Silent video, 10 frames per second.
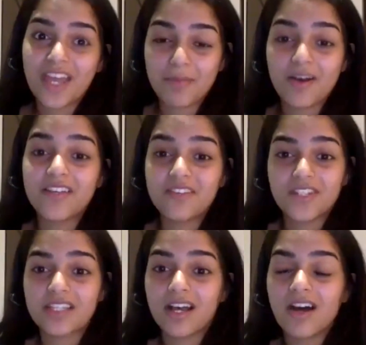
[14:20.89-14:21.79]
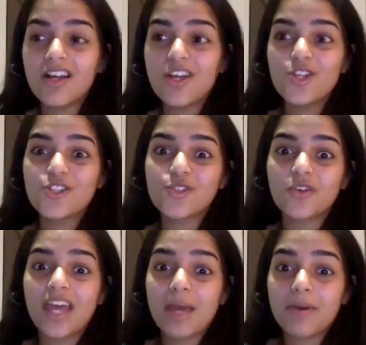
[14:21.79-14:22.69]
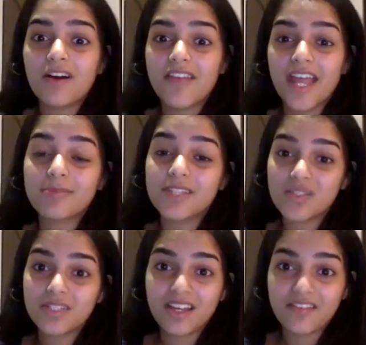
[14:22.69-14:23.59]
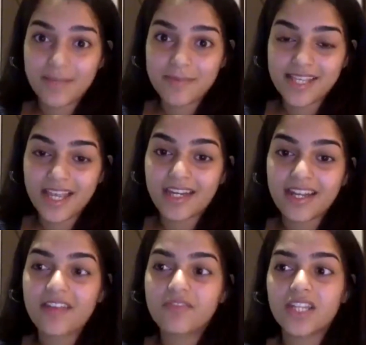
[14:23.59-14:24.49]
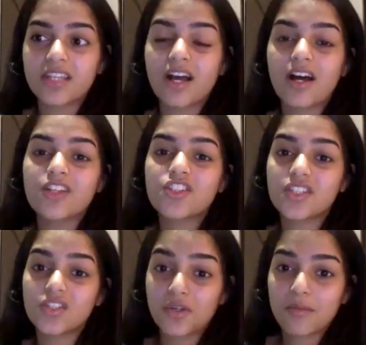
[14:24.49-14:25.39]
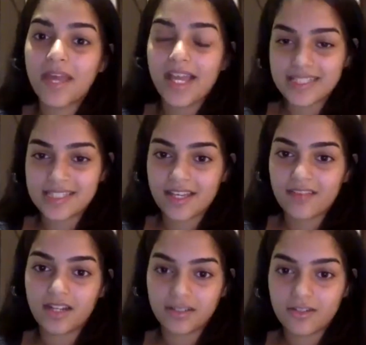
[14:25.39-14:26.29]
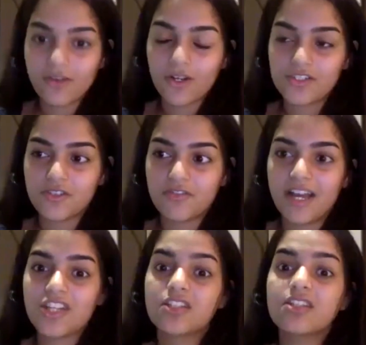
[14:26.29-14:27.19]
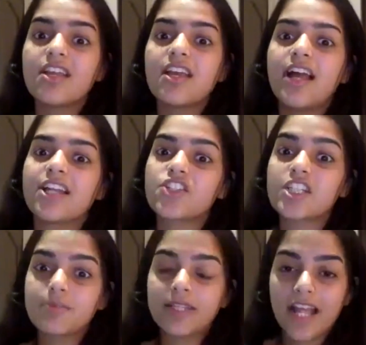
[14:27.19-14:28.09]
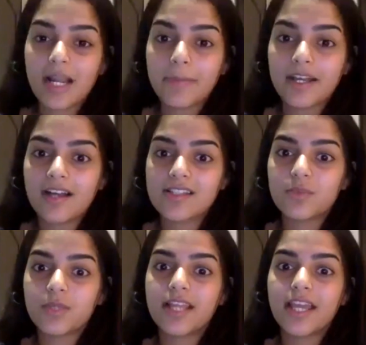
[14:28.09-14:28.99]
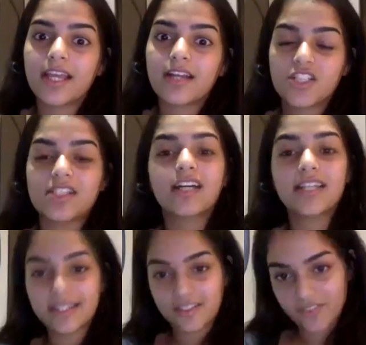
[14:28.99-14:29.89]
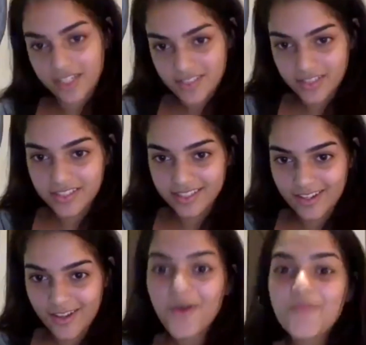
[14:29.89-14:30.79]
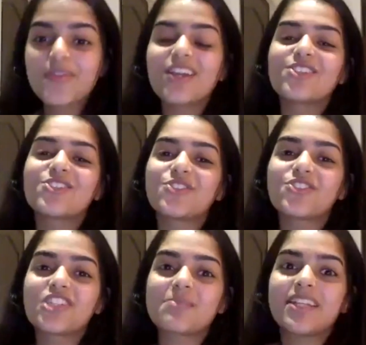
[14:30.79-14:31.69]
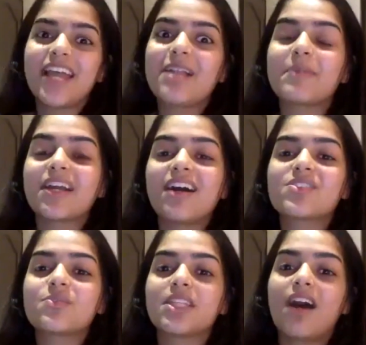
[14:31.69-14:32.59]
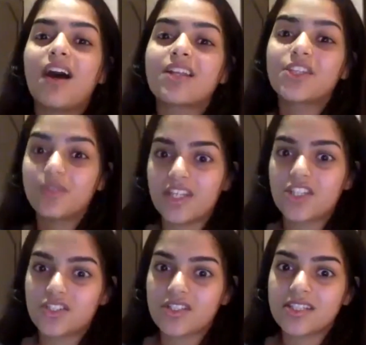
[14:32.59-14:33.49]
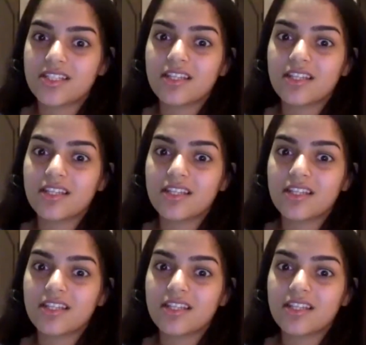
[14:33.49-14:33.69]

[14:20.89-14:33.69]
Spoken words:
Vaibhav and Brinda. So Vaibhav helped us with our website, and Brinda, she's from LCF, London College of Fashion, and she's been helping us with like she's a creative consultant now. So she's been helping us with our curations, and